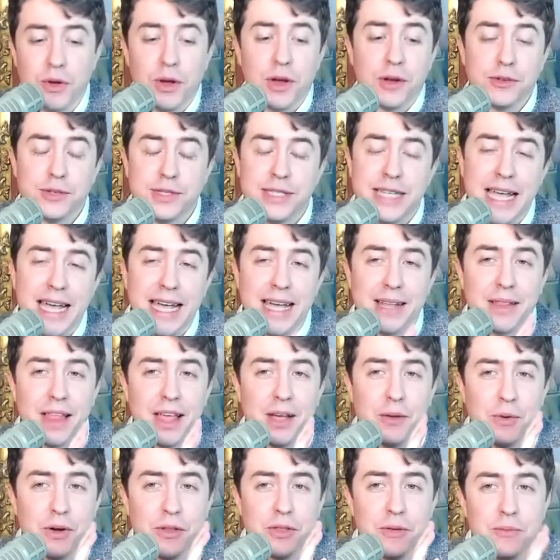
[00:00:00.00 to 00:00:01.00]
We understand
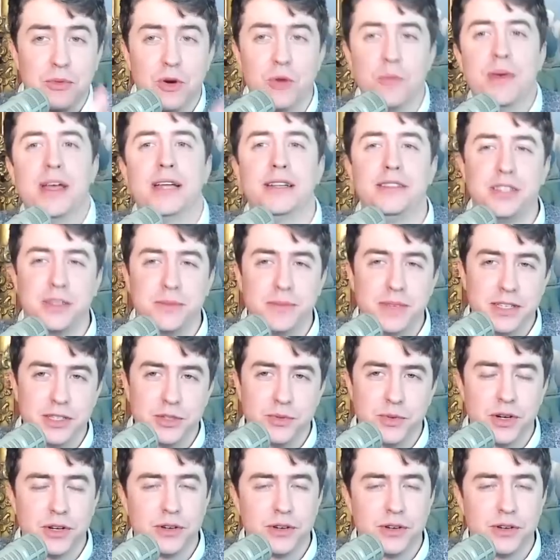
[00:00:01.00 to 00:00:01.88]
like where the momentum is.